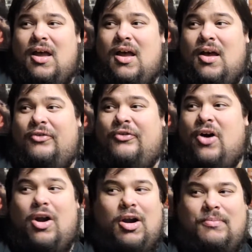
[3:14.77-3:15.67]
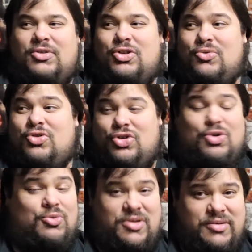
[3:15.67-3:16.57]
uh, farm to
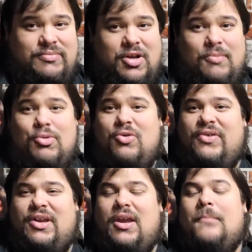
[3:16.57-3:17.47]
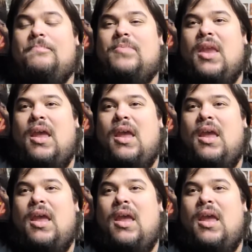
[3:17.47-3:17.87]
shoot a movie,